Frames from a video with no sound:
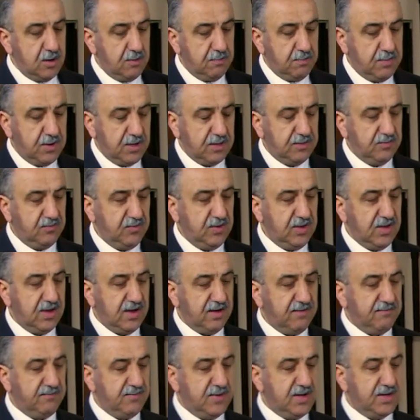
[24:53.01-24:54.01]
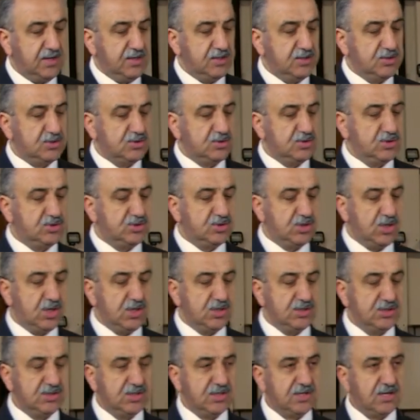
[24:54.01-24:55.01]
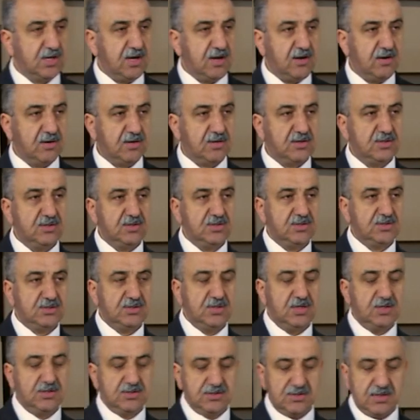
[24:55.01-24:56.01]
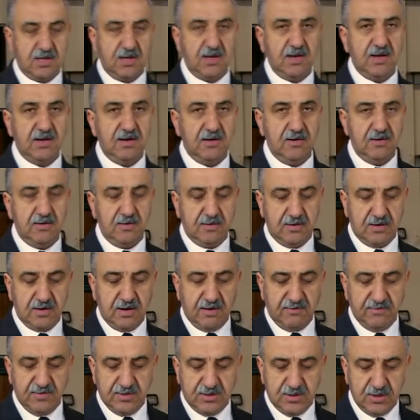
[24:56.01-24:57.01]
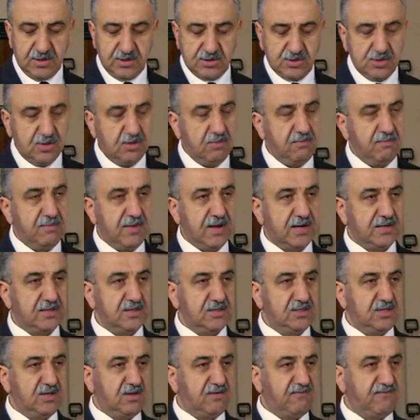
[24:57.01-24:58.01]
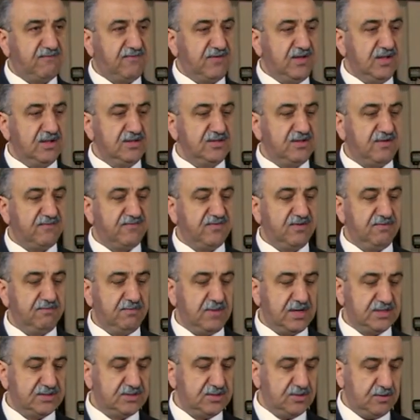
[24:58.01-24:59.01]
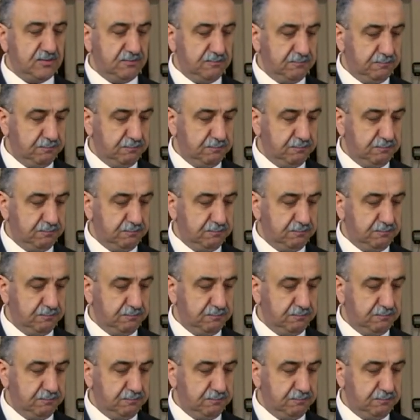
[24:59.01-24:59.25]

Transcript: but we have managed to change the characteristics and gravitational magnetic field of the matter.